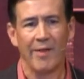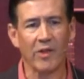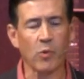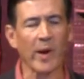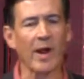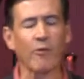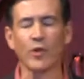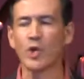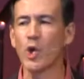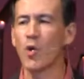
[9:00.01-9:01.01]
This went on
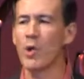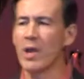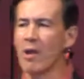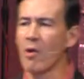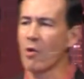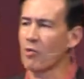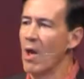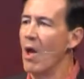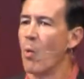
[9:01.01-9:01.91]
for two years